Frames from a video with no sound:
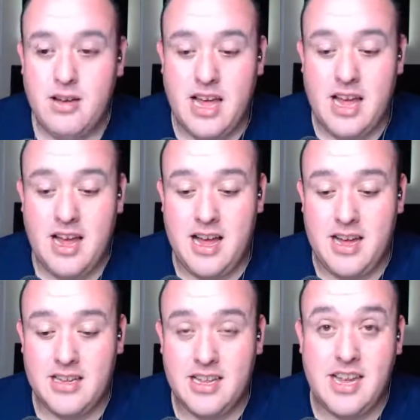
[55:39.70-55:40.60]

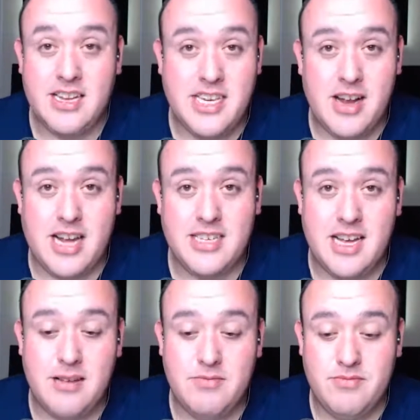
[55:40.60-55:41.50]
uh until next
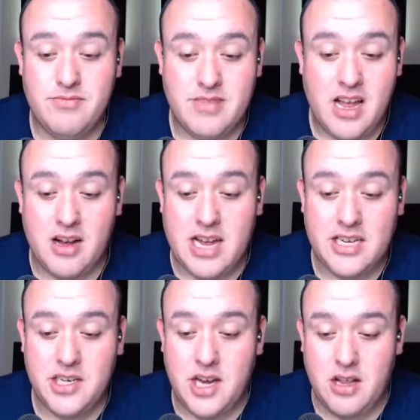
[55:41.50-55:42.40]
time, I'll
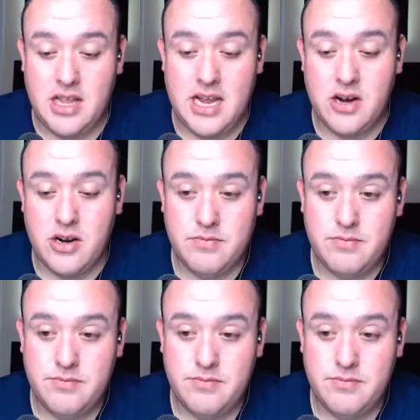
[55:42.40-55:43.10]
catch y'all later.